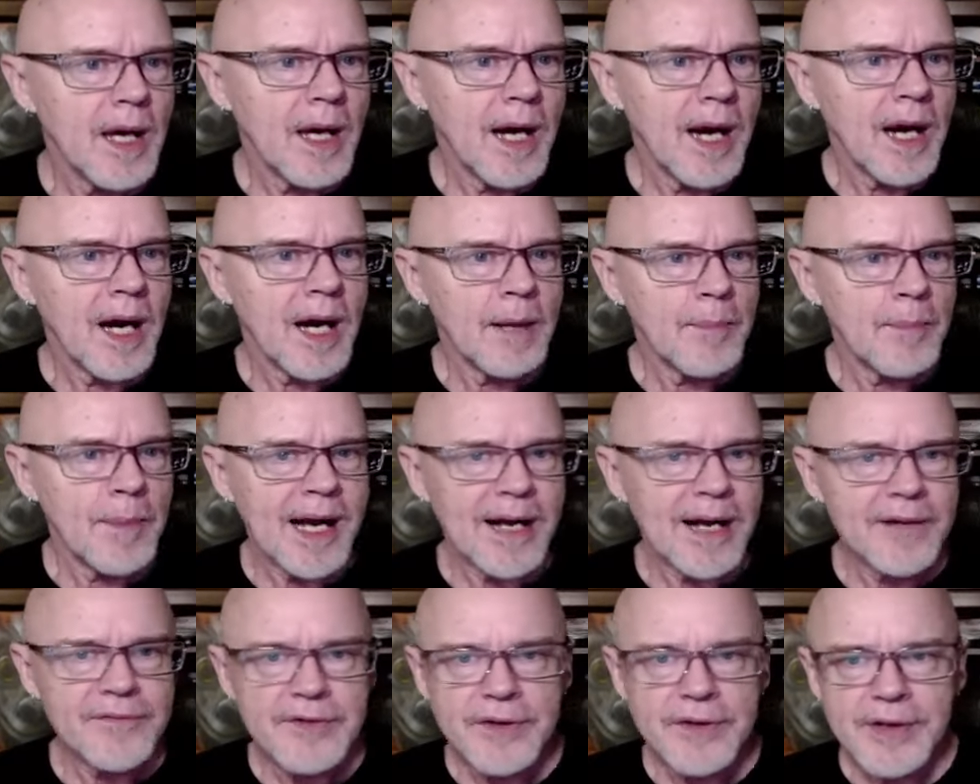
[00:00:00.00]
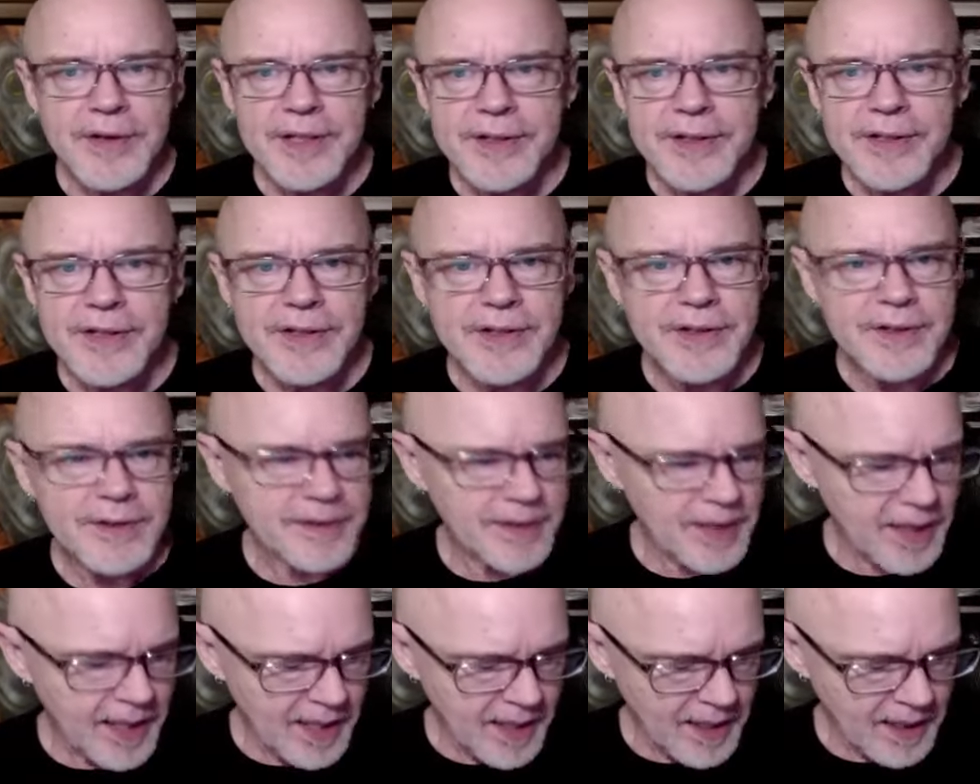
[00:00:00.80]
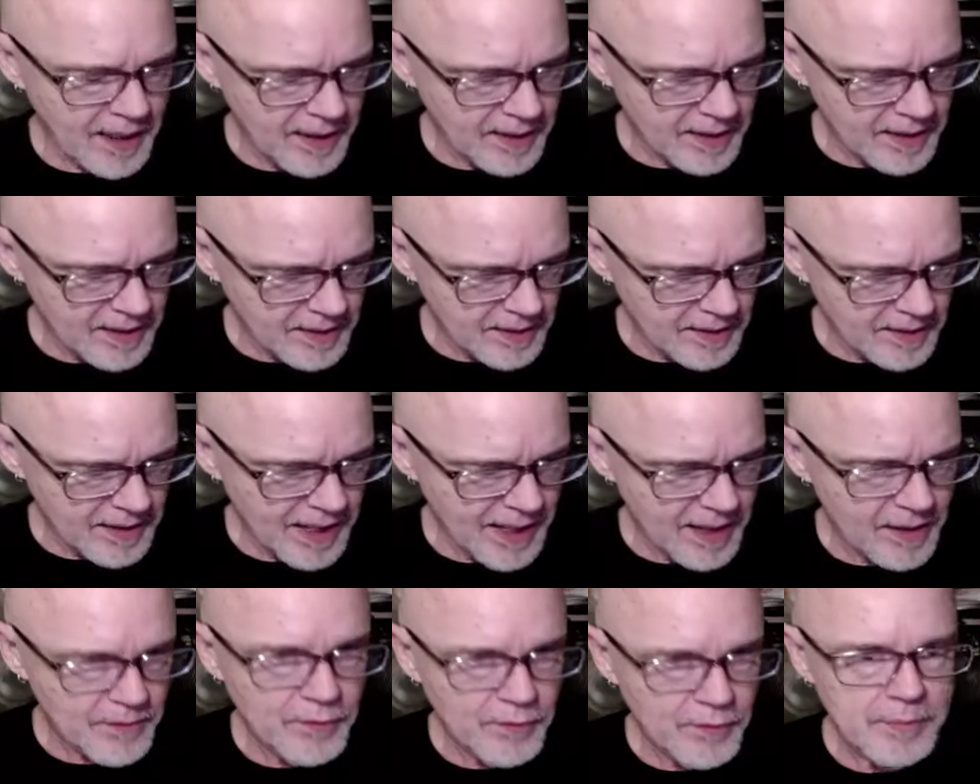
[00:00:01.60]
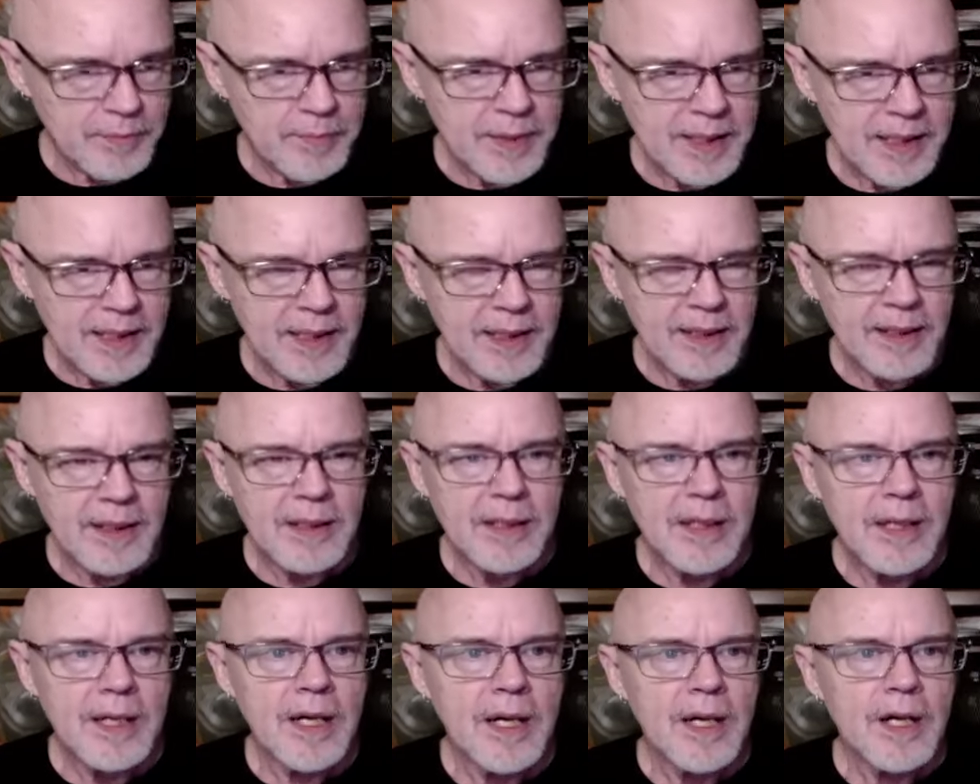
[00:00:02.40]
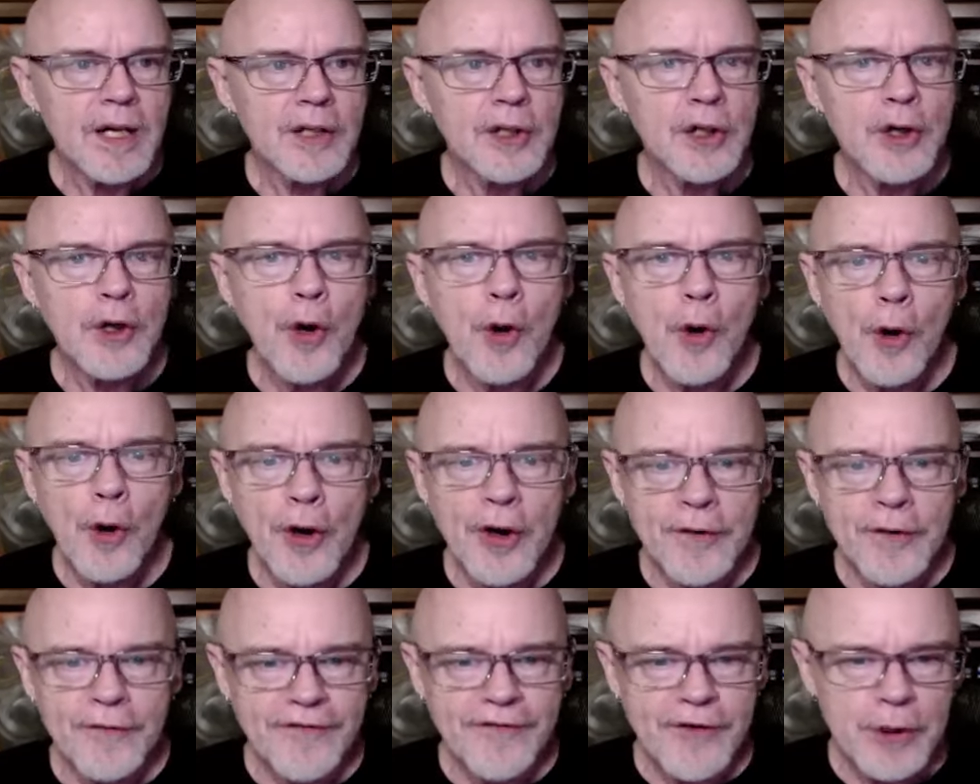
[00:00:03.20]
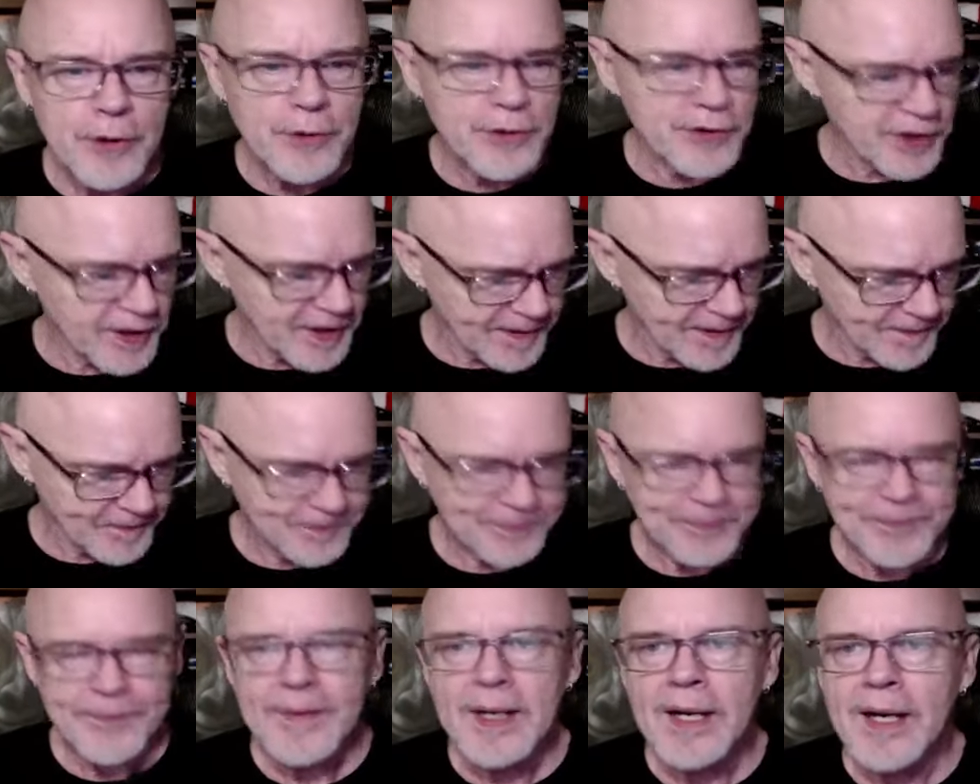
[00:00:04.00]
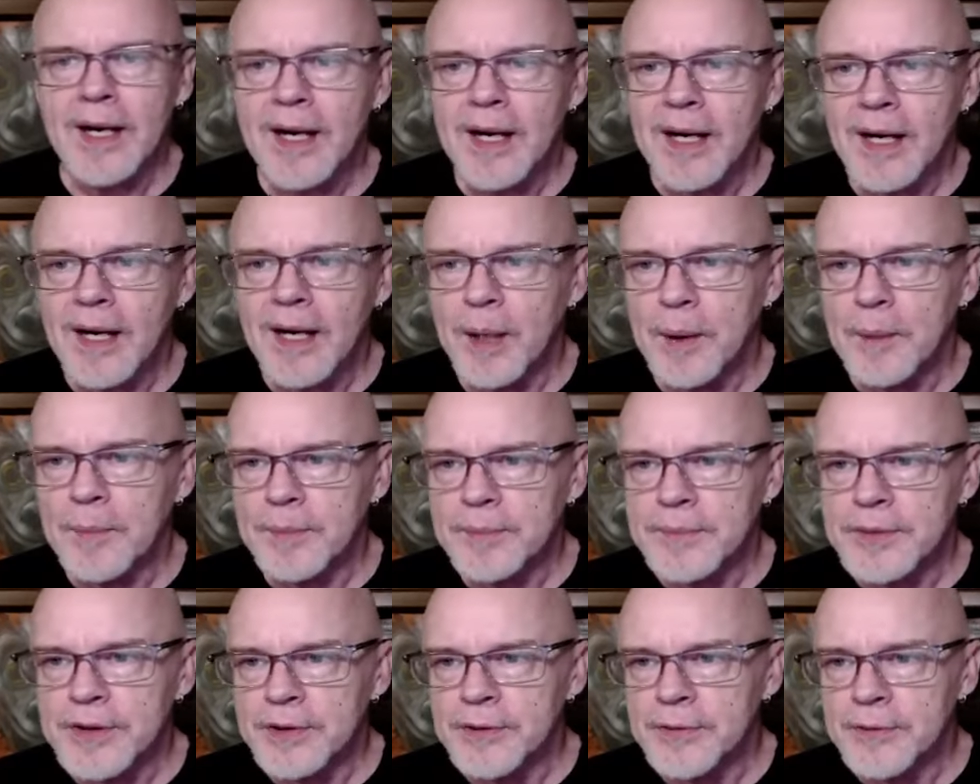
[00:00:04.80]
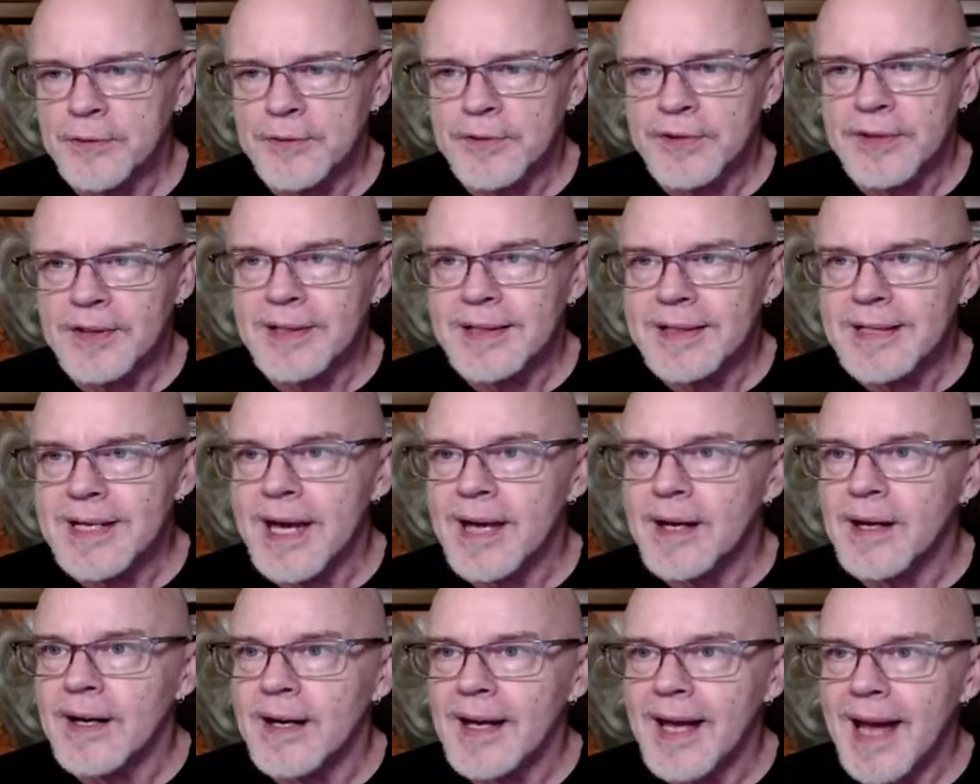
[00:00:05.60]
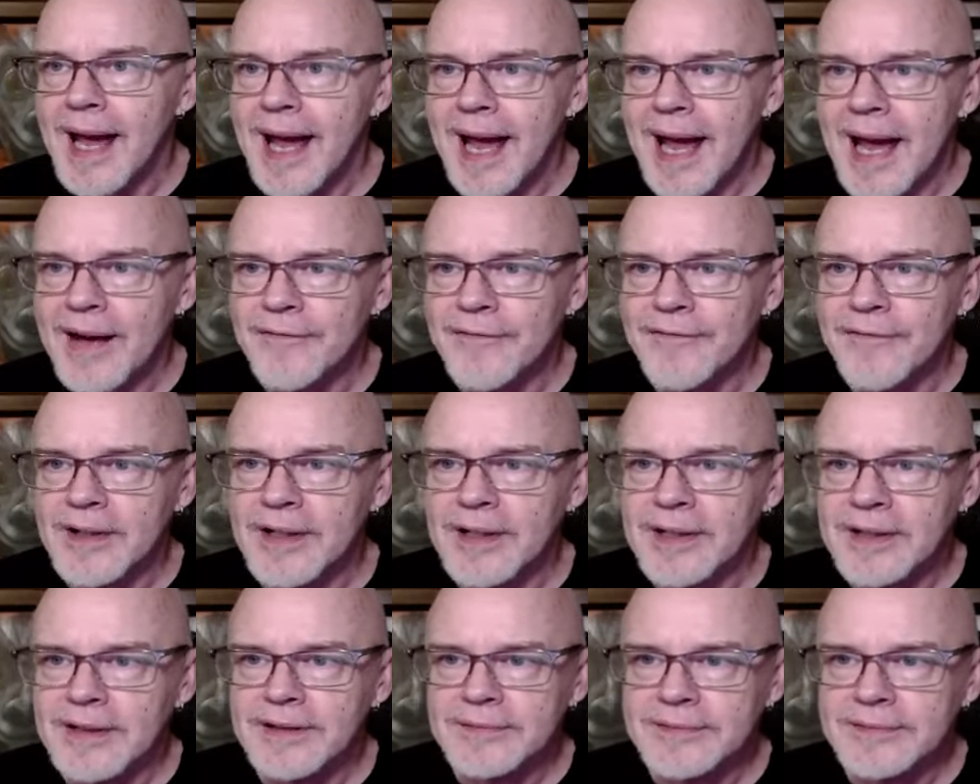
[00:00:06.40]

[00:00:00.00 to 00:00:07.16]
um, after this, and that would be confusing um, to get half uh,